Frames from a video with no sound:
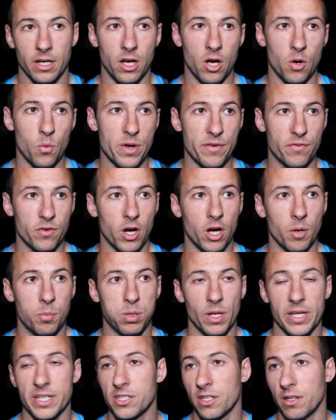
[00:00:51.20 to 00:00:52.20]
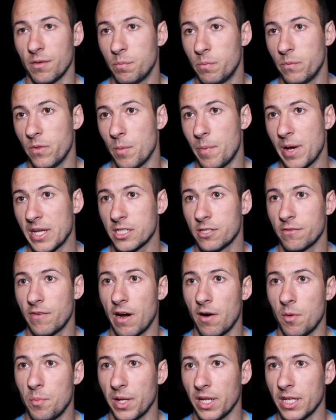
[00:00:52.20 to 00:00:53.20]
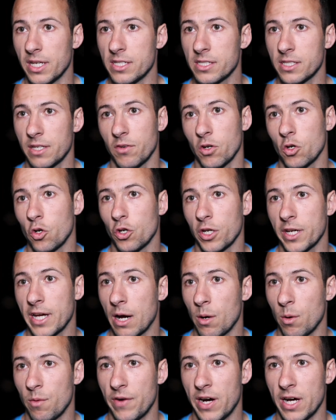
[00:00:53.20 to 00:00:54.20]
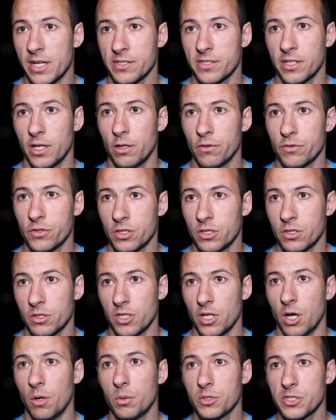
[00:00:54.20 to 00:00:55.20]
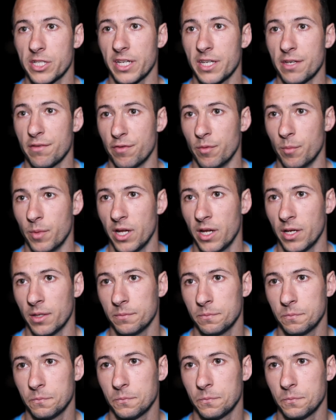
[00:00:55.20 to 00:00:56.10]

Uh, we've got to play to the, the best of our abilities, give a good account of ourselves, and you know we'll take it from there.